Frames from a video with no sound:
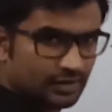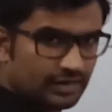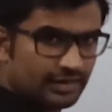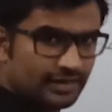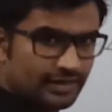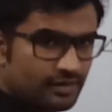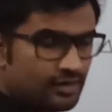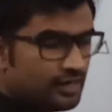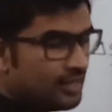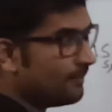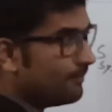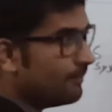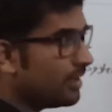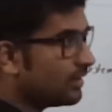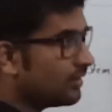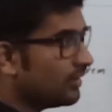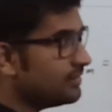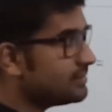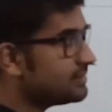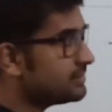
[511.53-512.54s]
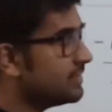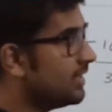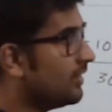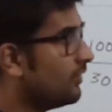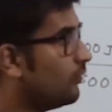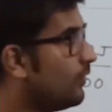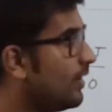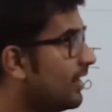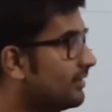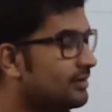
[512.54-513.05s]
Clear? Because
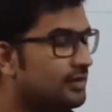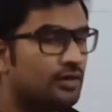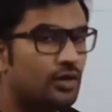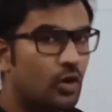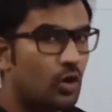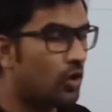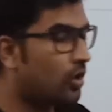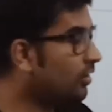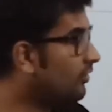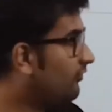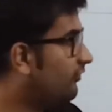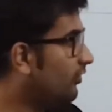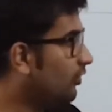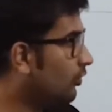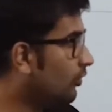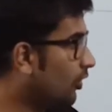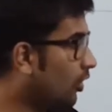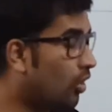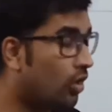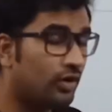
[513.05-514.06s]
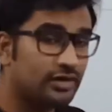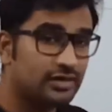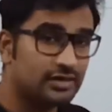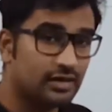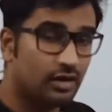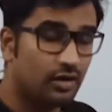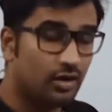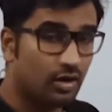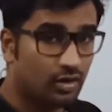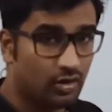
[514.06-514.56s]
when the hot
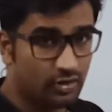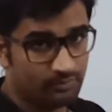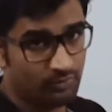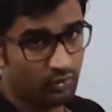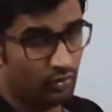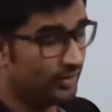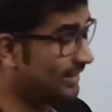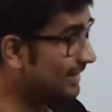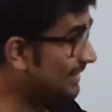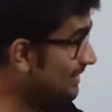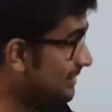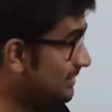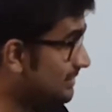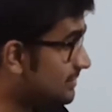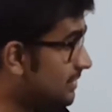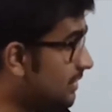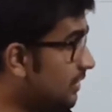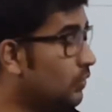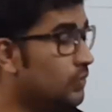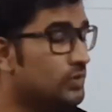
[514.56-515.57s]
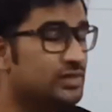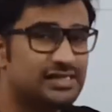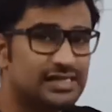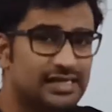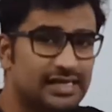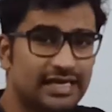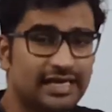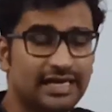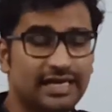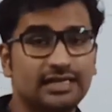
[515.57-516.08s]
body is
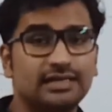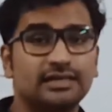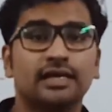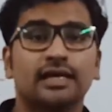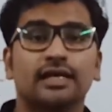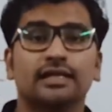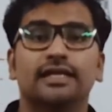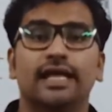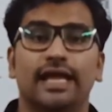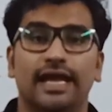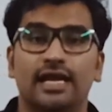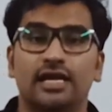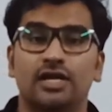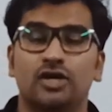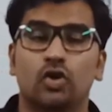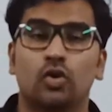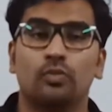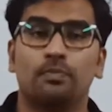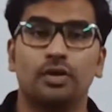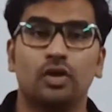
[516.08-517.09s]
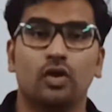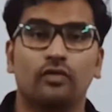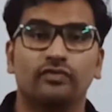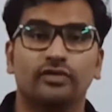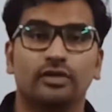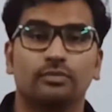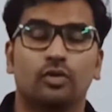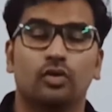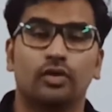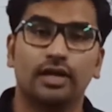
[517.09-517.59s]
losing heat, the entropy
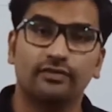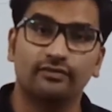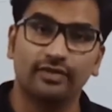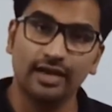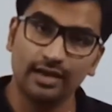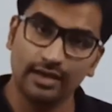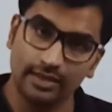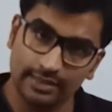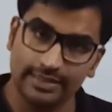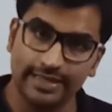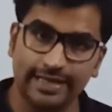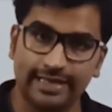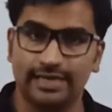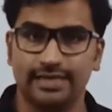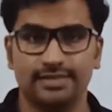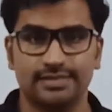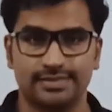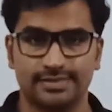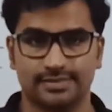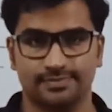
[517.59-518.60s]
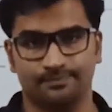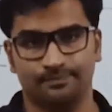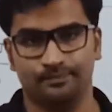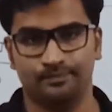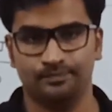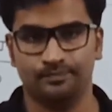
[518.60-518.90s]
of the body will decrease.